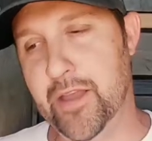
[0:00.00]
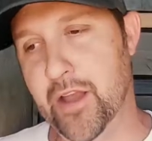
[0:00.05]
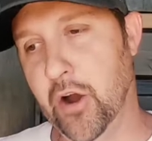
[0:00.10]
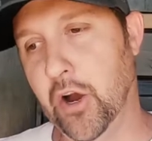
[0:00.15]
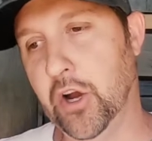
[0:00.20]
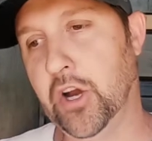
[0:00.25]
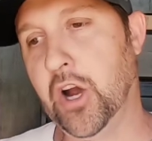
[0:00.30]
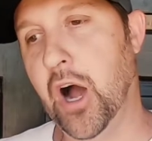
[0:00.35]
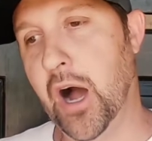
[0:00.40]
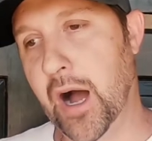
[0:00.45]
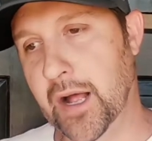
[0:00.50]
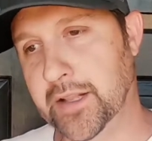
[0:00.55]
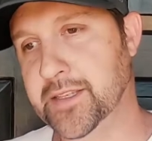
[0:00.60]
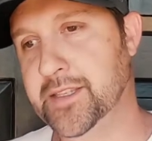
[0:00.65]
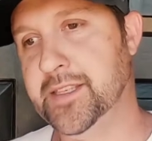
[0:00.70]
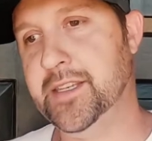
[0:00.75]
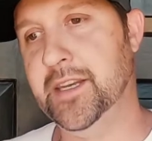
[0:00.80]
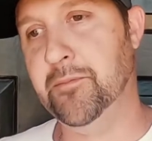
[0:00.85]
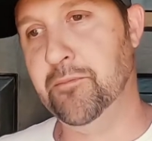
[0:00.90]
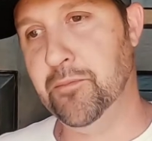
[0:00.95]
our
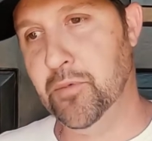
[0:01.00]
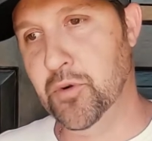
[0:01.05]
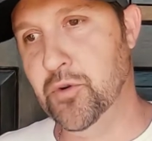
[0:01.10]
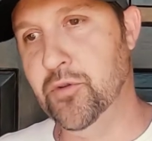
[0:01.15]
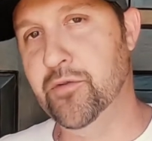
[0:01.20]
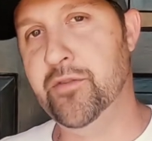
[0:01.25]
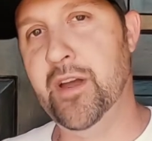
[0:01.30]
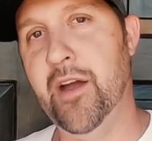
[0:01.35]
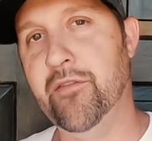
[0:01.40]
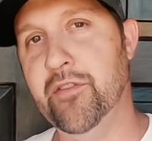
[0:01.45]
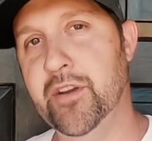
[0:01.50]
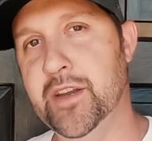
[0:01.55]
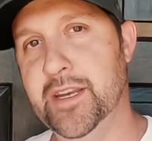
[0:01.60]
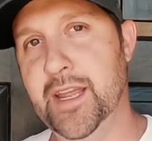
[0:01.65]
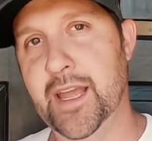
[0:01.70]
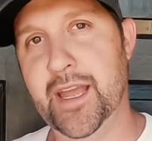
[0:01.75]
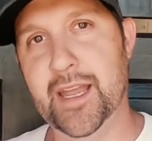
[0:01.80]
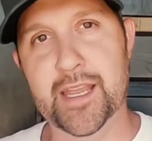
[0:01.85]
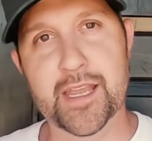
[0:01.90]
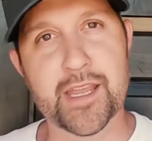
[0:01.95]
constant move every
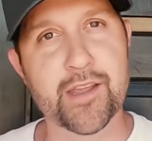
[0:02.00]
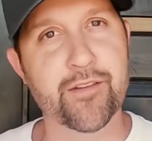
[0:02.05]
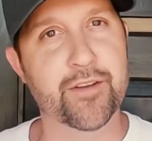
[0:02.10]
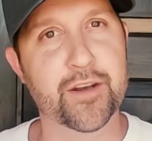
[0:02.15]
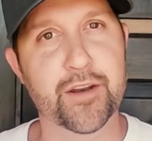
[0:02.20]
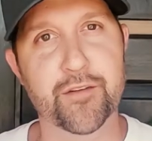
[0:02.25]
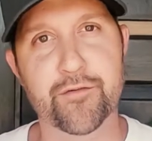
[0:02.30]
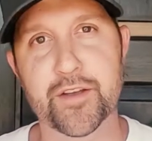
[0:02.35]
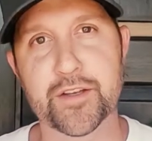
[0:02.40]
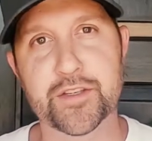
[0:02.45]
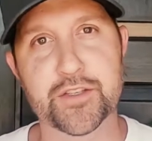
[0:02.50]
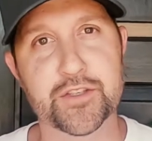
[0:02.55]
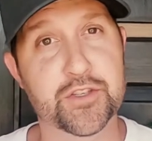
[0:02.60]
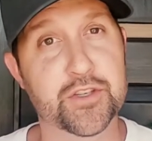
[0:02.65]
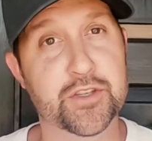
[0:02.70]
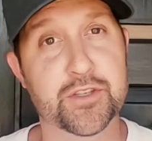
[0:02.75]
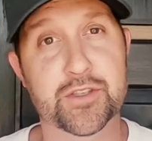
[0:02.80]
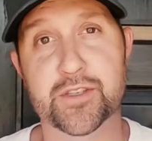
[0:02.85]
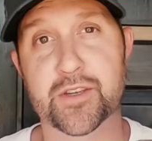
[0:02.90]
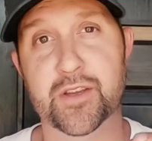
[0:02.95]
day, even if it's
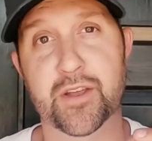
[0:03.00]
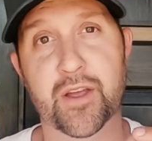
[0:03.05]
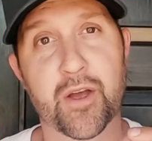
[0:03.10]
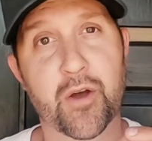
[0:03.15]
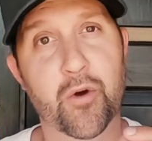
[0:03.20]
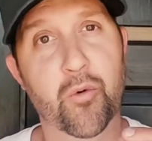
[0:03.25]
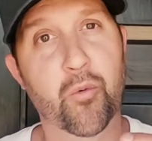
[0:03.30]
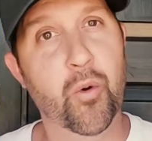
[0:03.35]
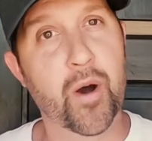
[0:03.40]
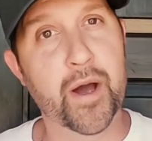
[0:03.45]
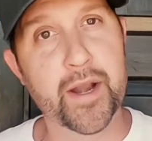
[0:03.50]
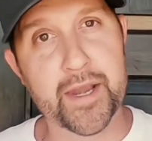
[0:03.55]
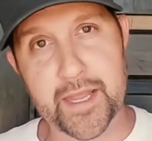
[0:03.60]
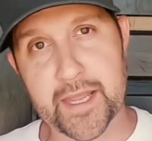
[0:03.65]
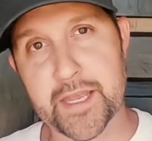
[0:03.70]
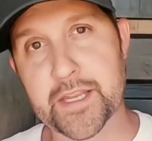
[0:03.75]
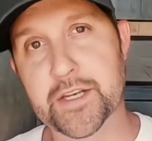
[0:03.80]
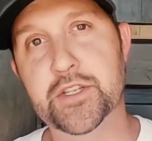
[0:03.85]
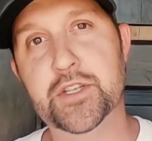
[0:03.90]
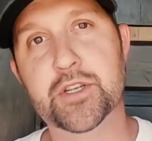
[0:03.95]
just 1
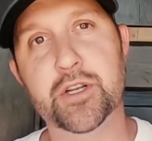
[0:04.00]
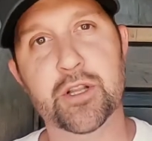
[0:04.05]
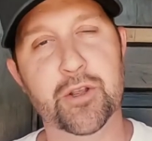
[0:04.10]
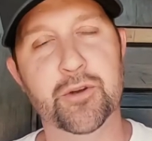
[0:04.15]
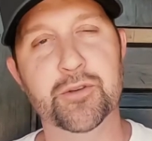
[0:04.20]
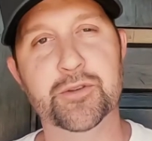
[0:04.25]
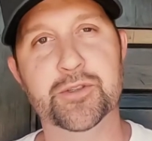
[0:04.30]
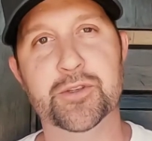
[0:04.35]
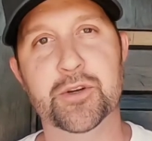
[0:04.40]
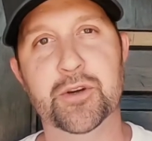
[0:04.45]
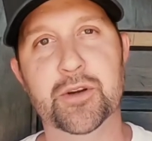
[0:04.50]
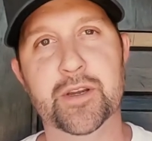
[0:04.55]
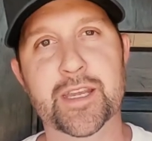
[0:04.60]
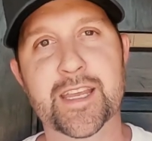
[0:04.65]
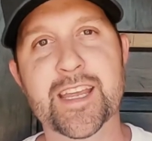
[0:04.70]
inch closer.